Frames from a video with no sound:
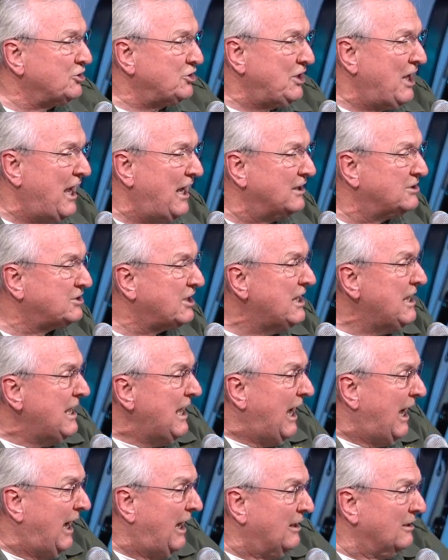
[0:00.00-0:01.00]
things
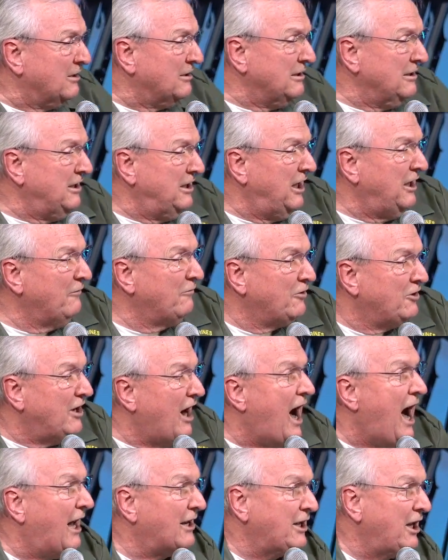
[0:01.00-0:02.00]
uh, give
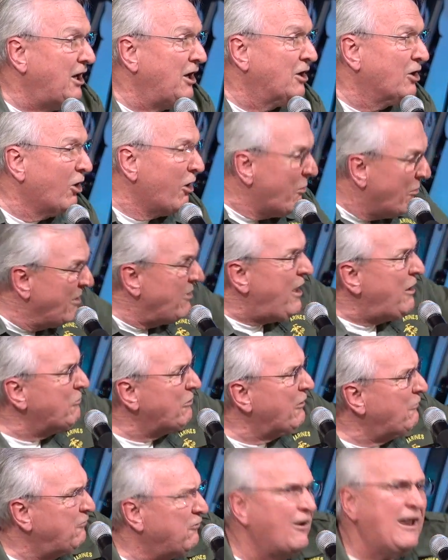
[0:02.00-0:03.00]
God any glory? Well, they
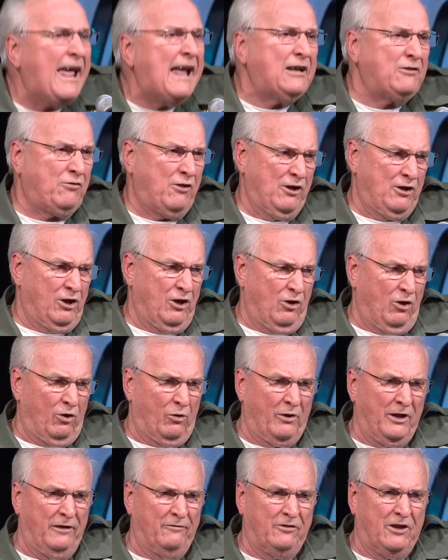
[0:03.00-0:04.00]
reflect the
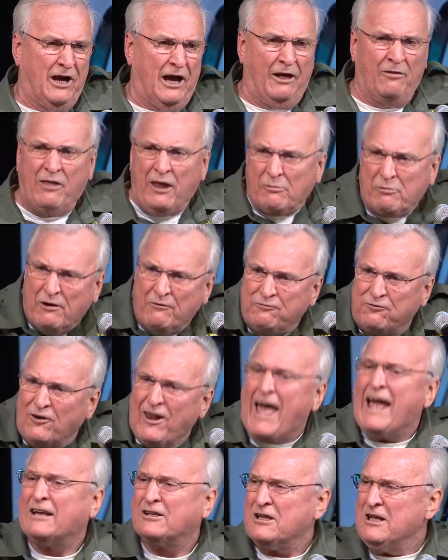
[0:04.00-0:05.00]
glory of God. They
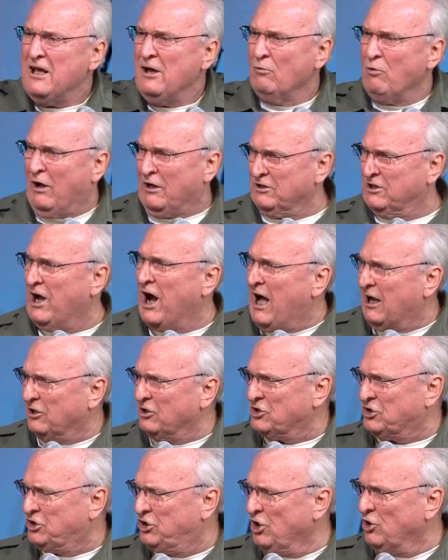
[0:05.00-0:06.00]
reflect what God
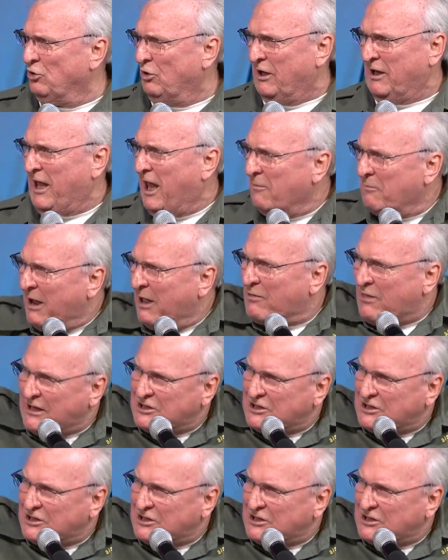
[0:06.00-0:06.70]
is doing. Amen. They